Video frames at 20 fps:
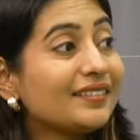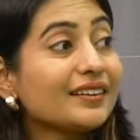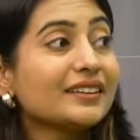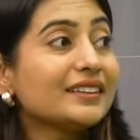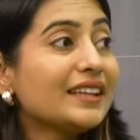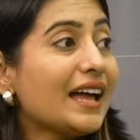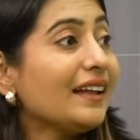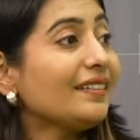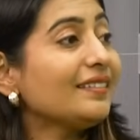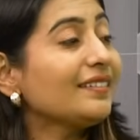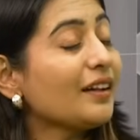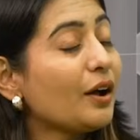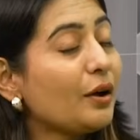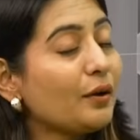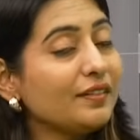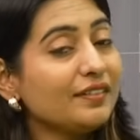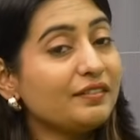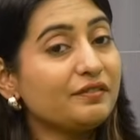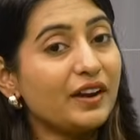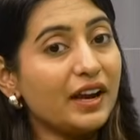So that
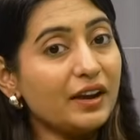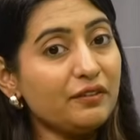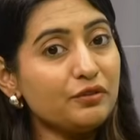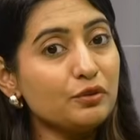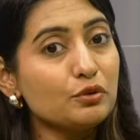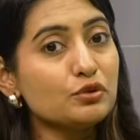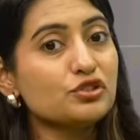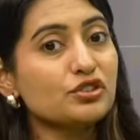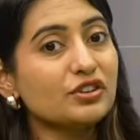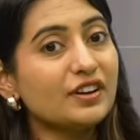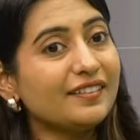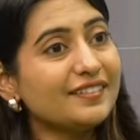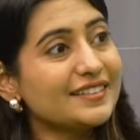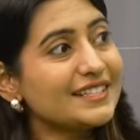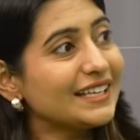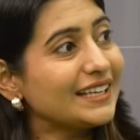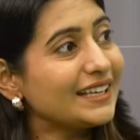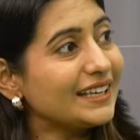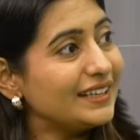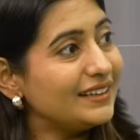sounds very
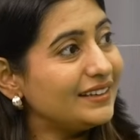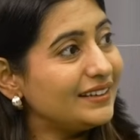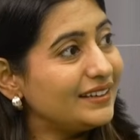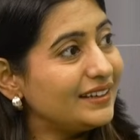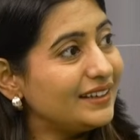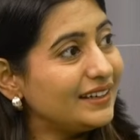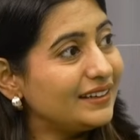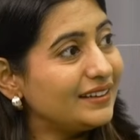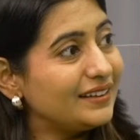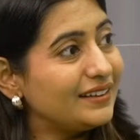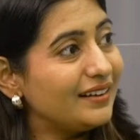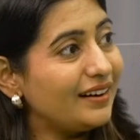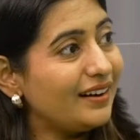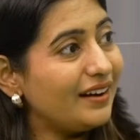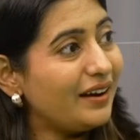futuristic indeed.